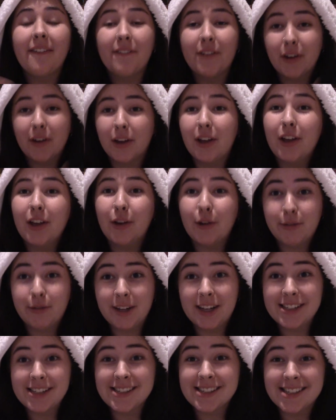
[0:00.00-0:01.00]
for your
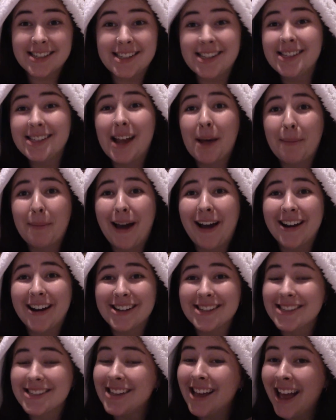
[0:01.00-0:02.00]
first Disneyland
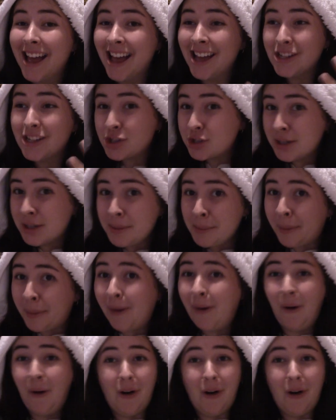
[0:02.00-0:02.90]
Paris trip,